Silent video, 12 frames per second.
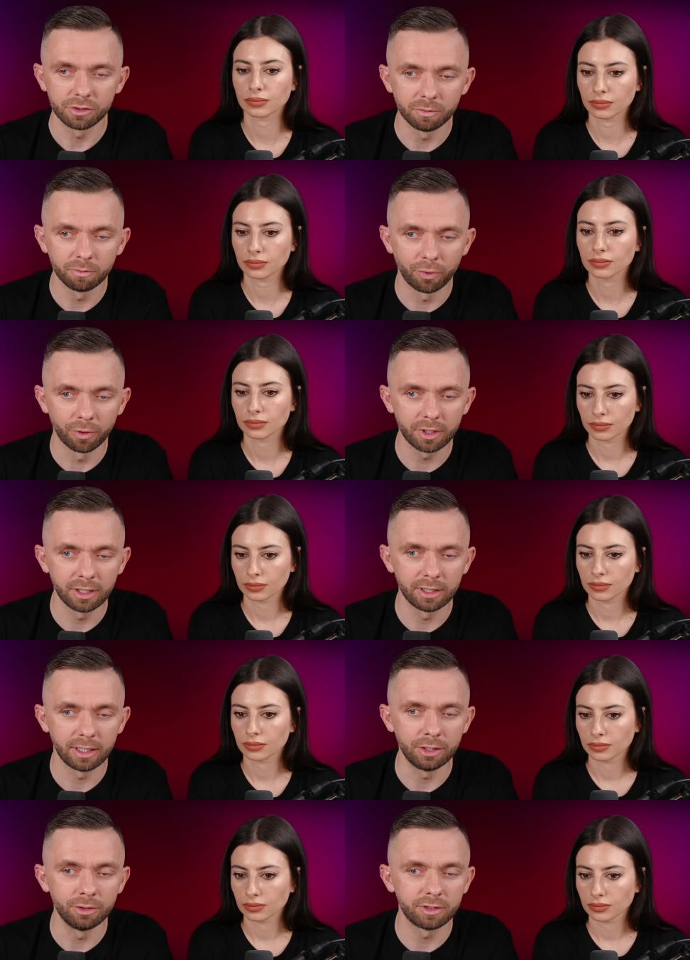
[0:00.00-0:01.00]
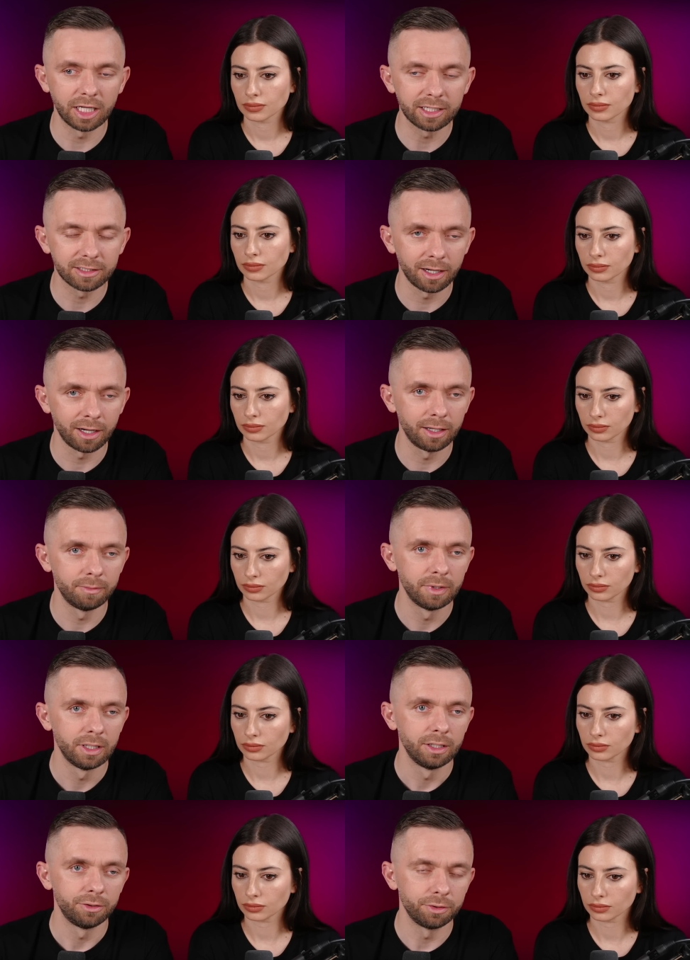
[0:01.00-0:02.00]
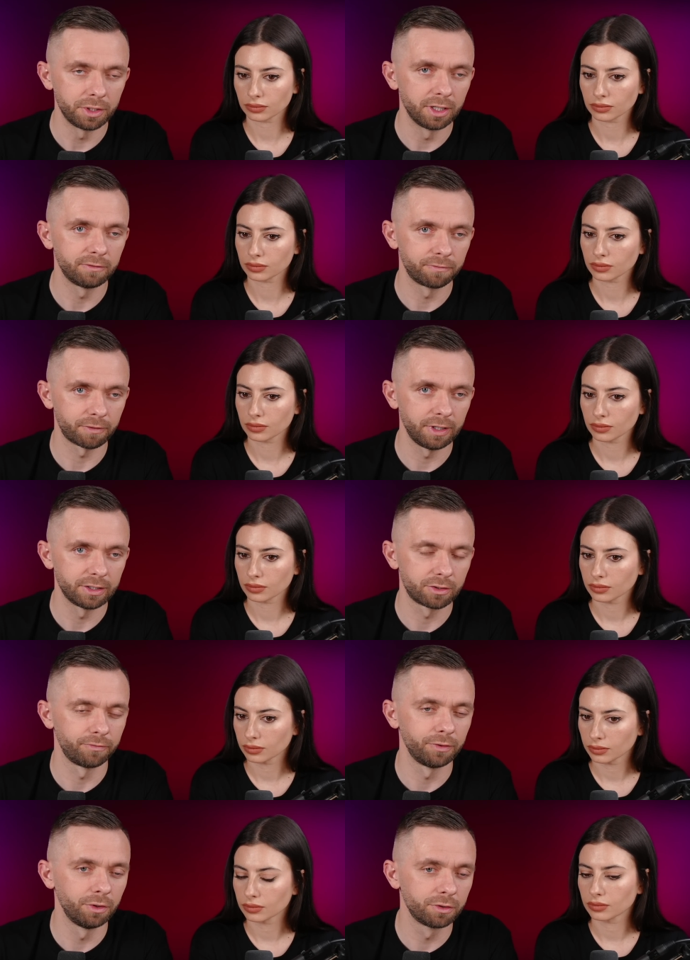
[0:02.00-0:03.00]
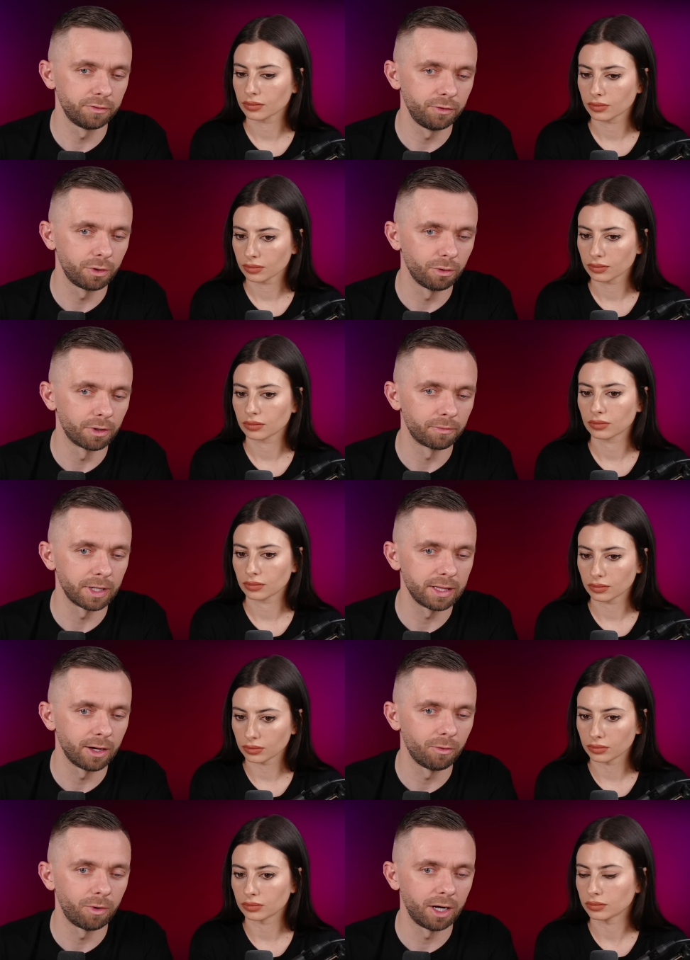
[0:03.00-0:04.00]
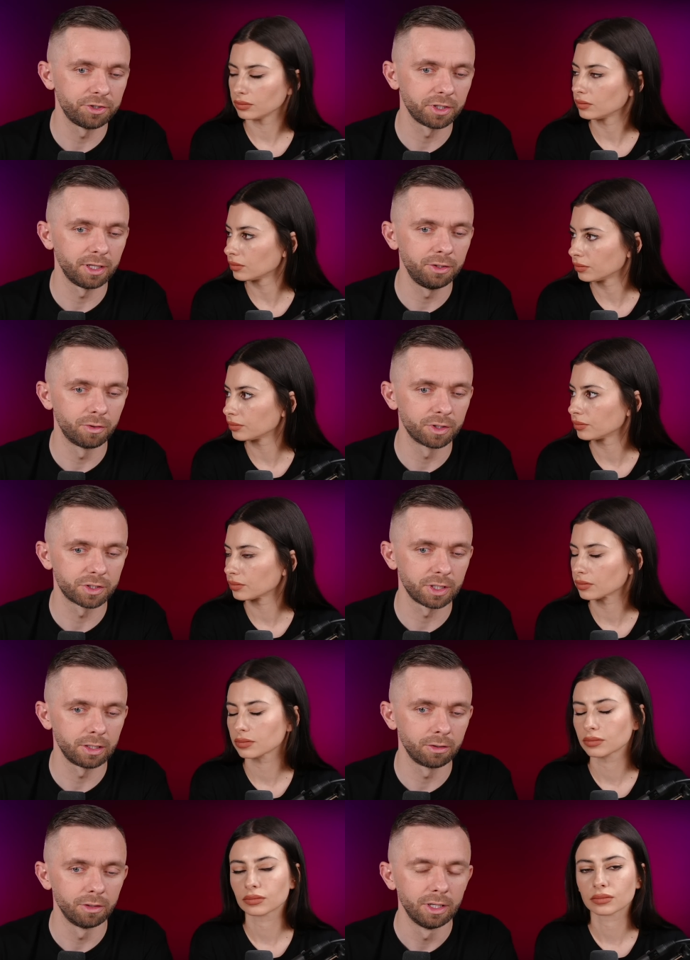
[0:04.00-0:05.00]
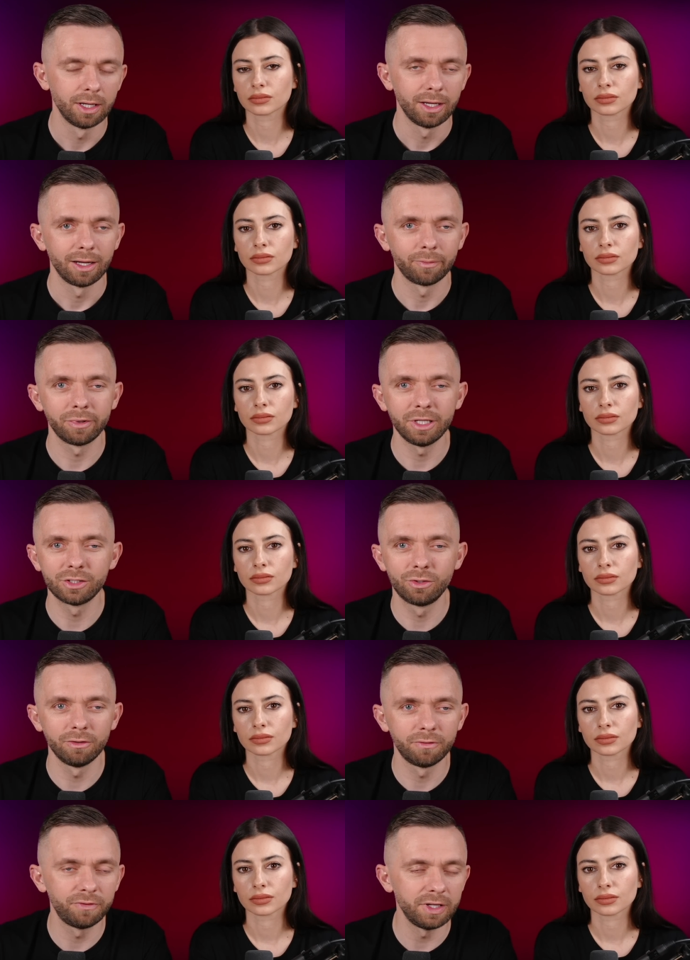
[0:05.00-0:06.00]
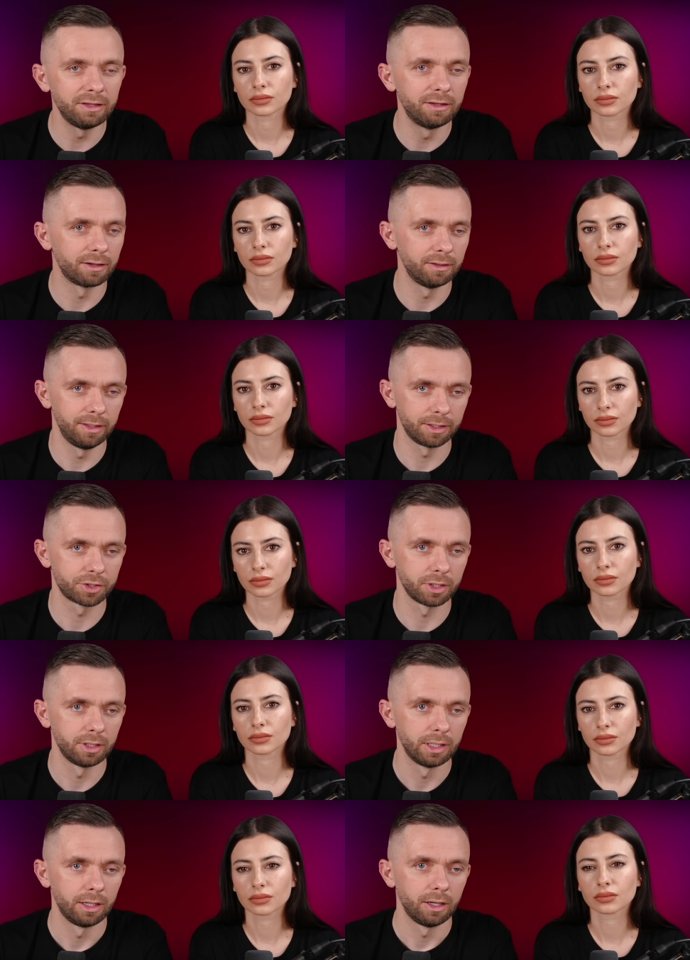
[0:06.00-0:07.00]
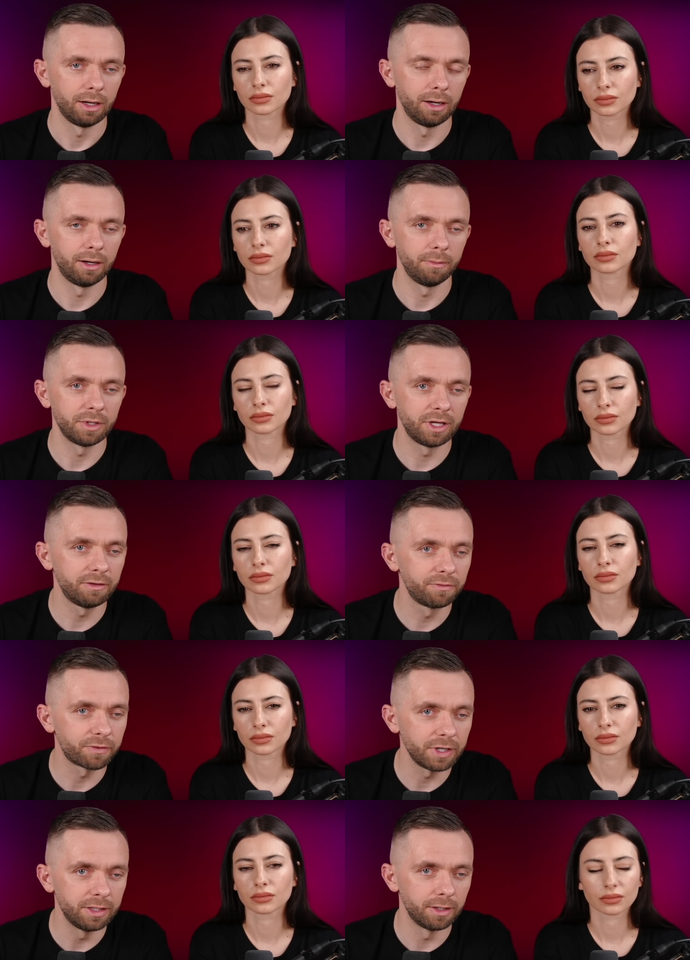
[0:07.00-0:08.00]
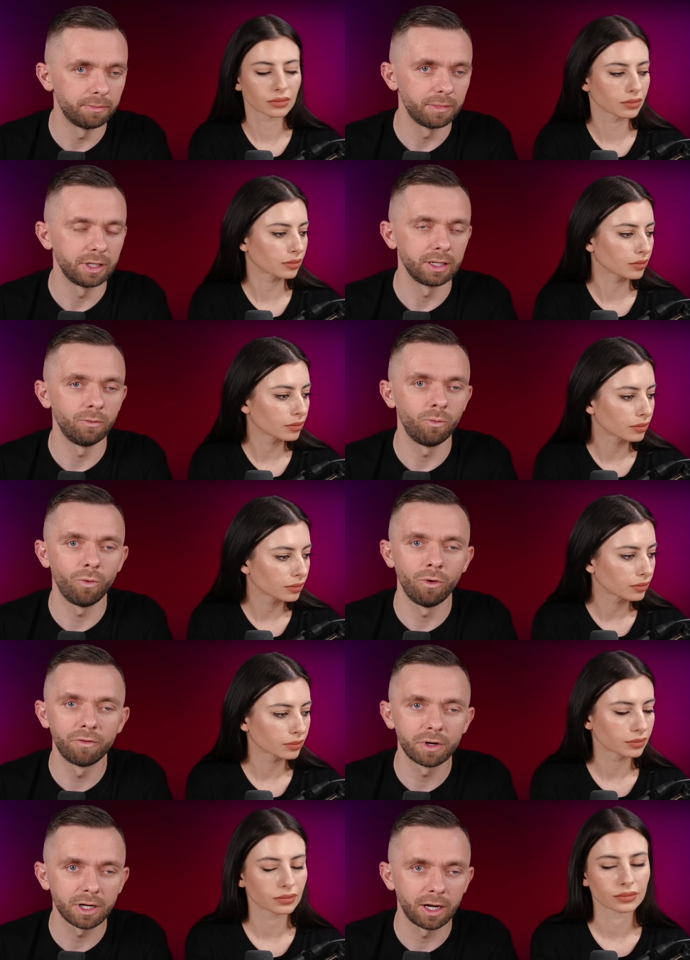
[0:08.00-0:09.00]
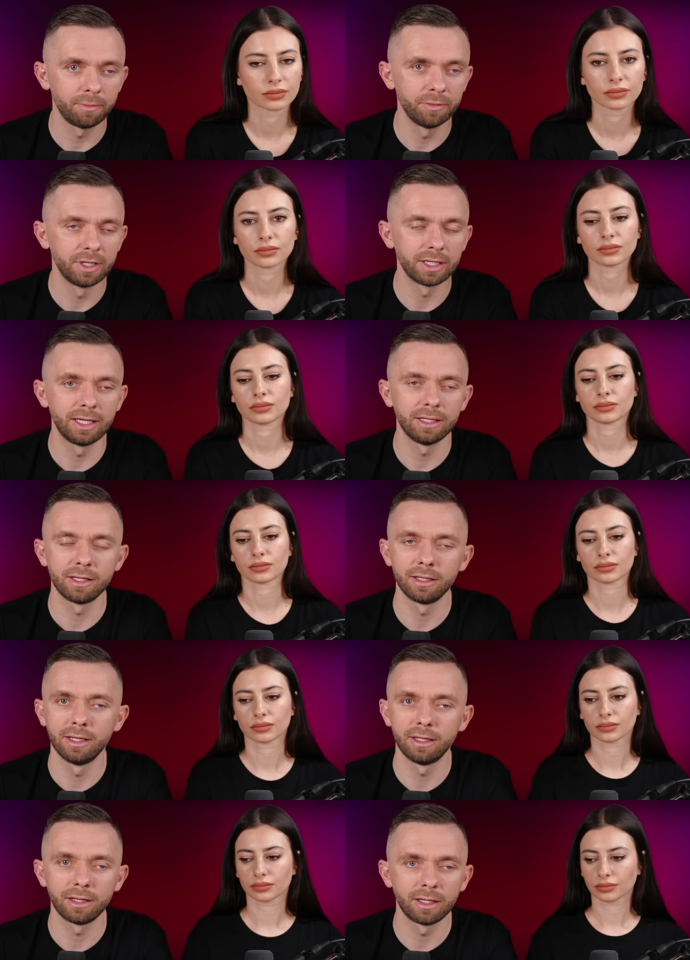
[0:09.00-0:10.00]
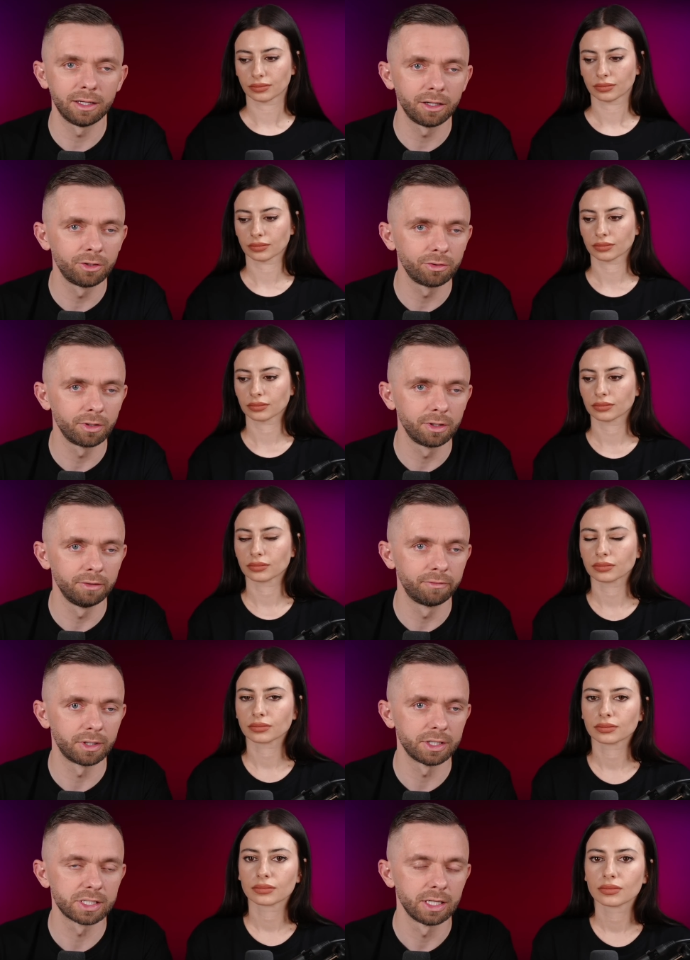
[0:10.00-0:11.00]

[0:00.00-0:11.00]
Speaker 1: mm-hmm. important that you take time to get free. So for those of you who are right now watching and you are single, please don't feed that addiction. Um, get freedom overcome that get get get into deliverance